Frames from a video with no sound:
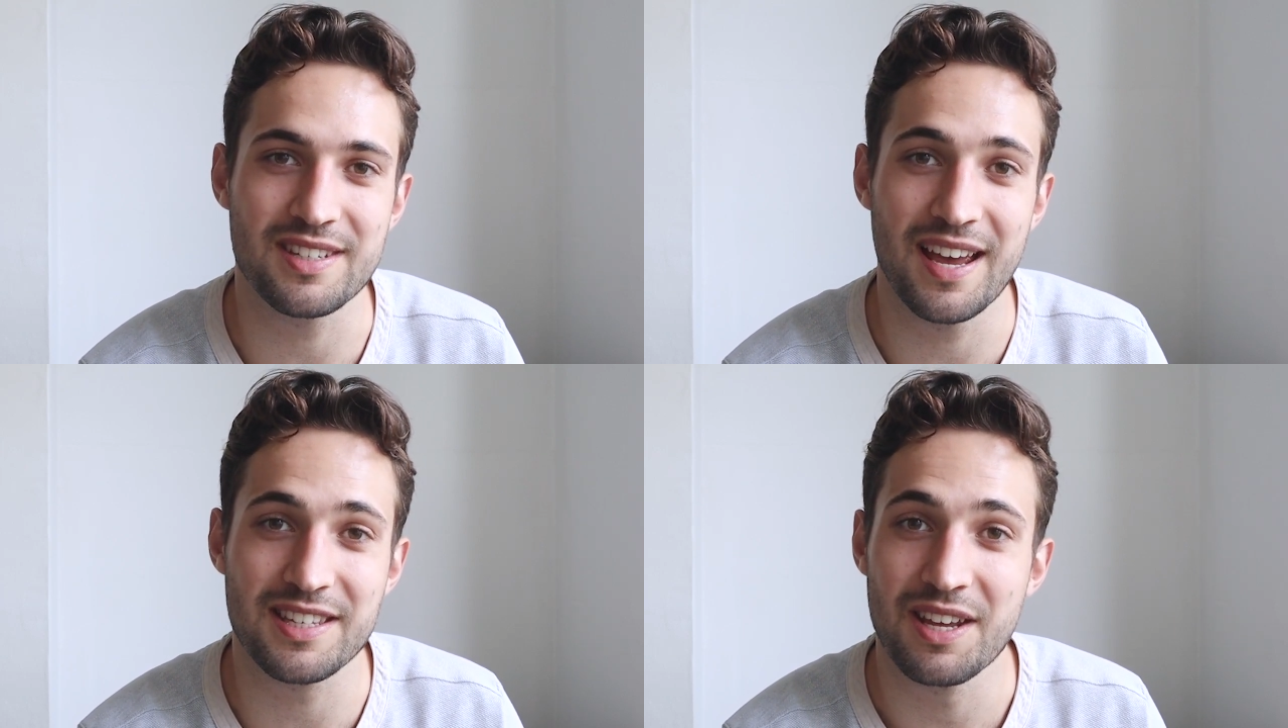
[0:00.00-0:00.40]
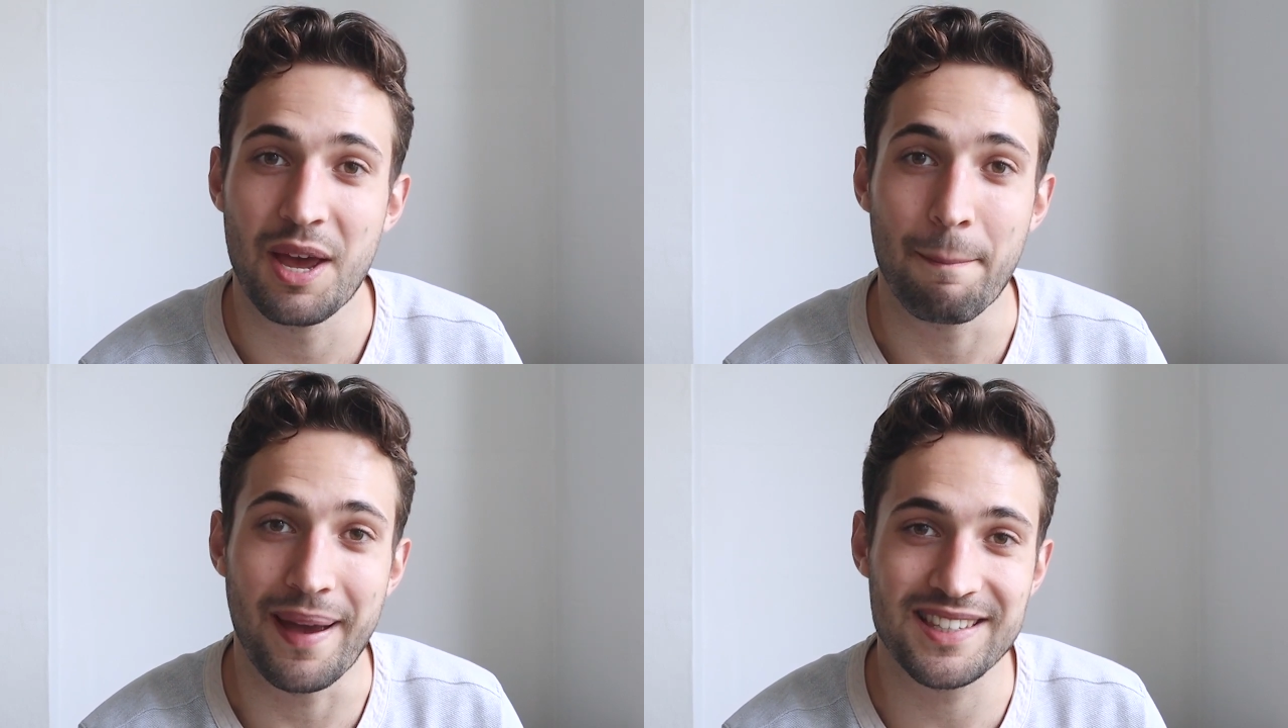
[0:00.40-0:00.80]
test
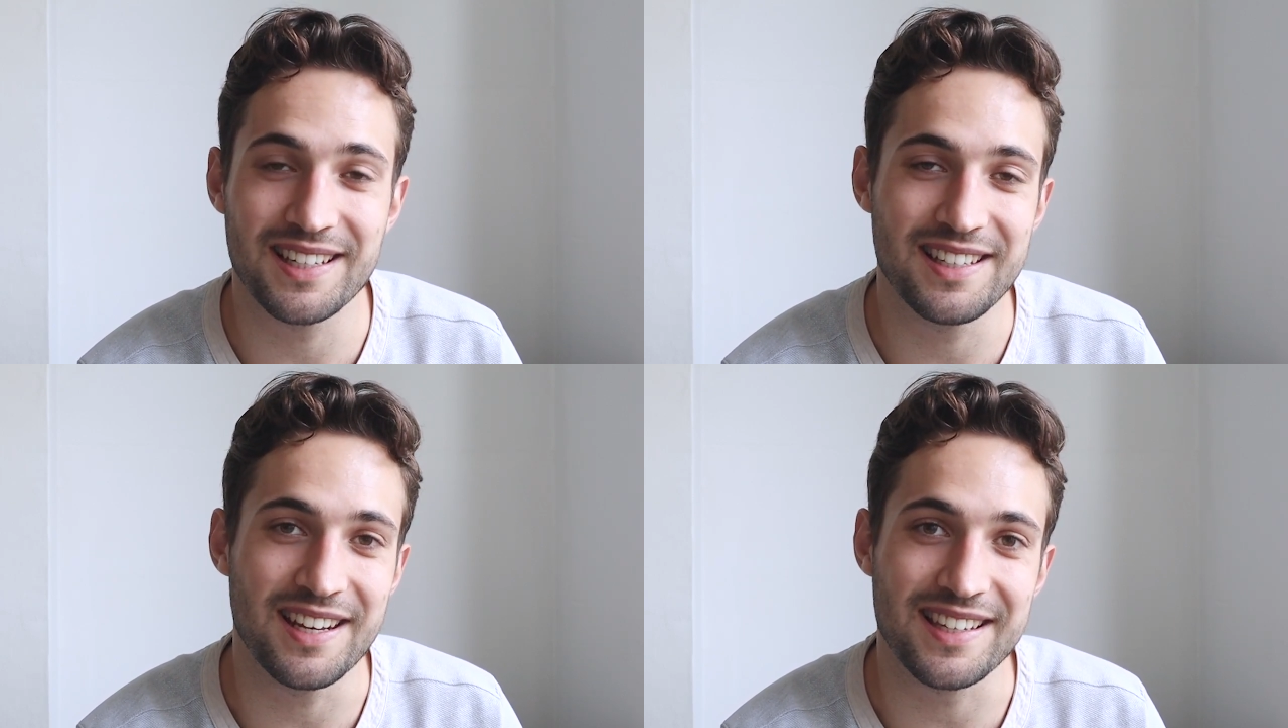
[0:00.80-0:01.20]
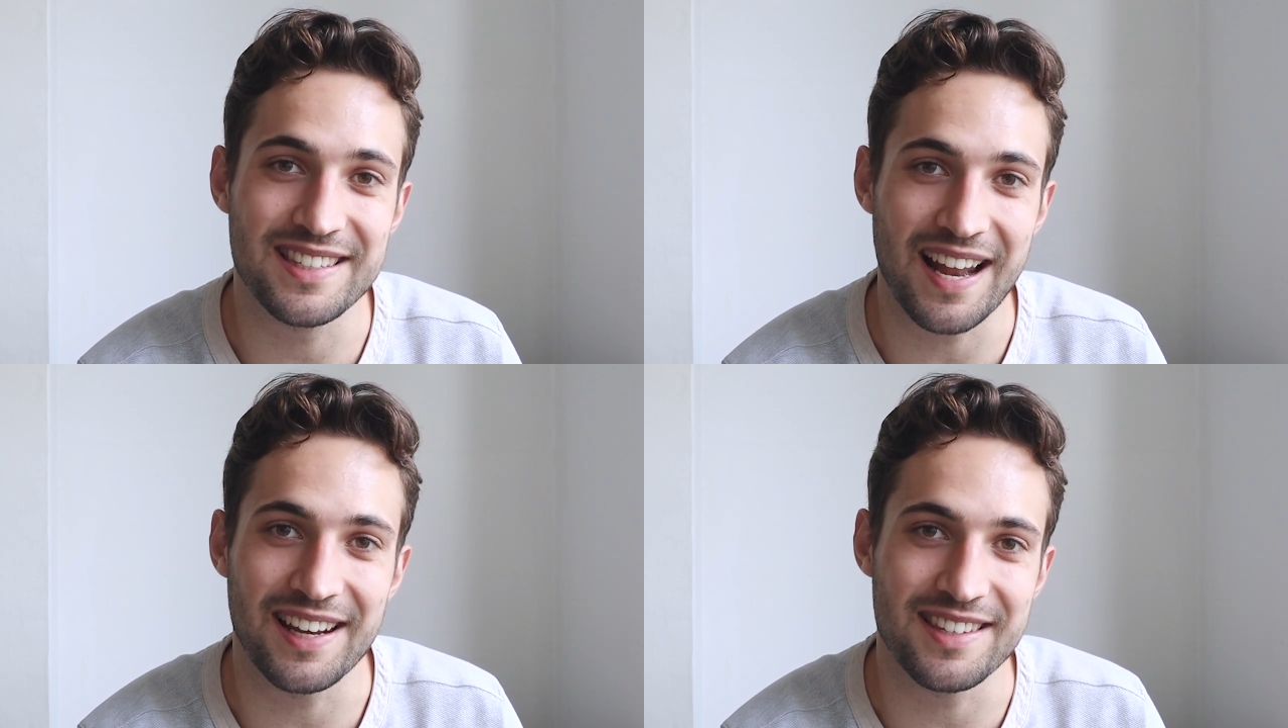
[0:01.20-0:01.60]
basically did
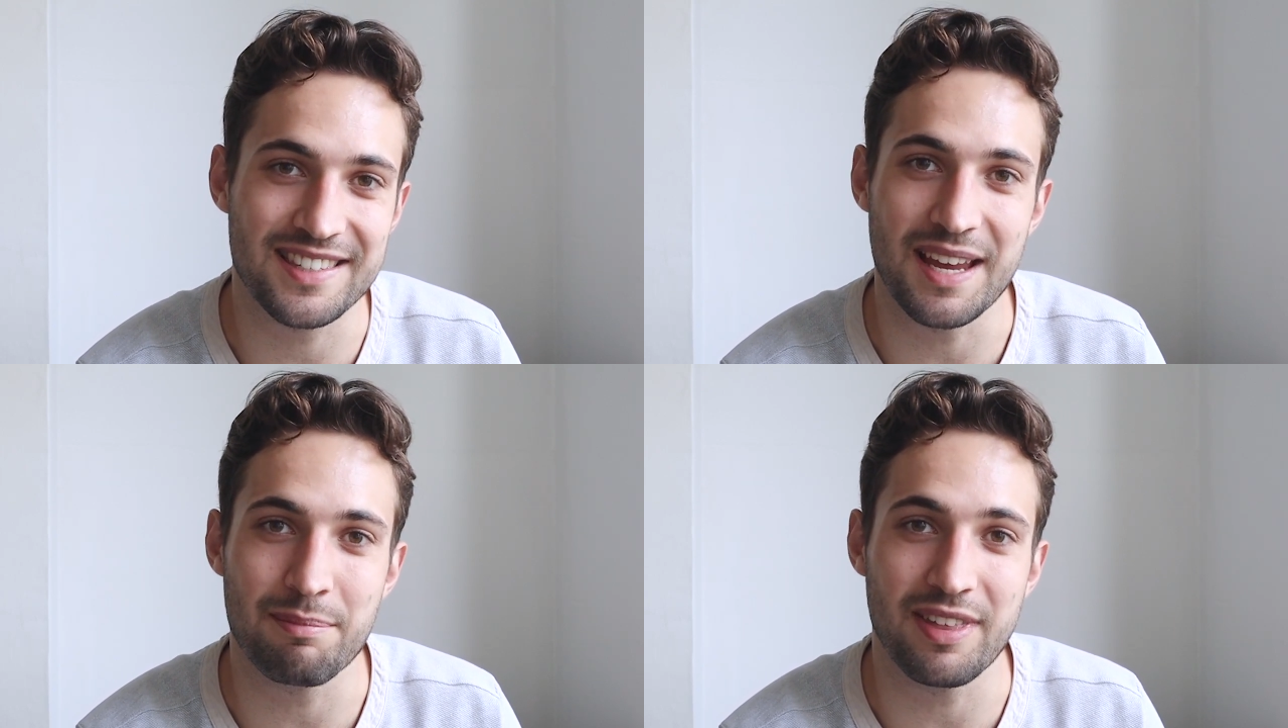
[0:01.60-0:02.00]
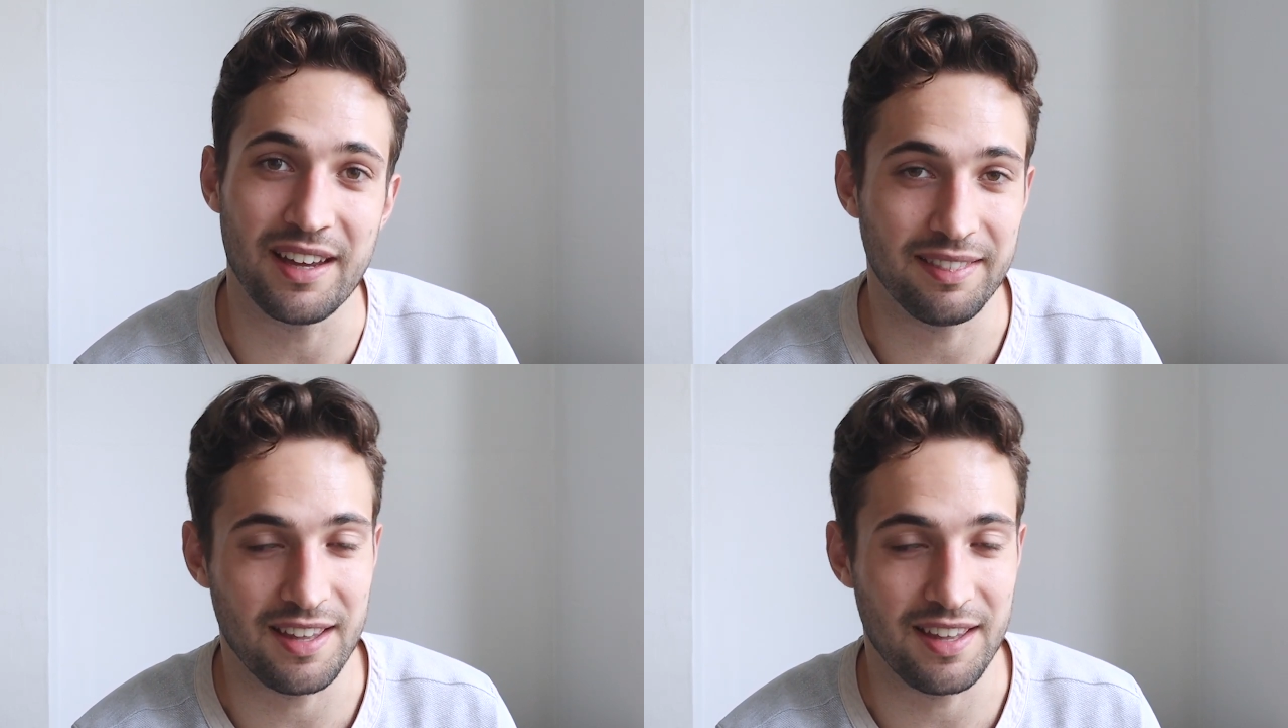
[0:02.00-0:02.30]
exactly the same thing.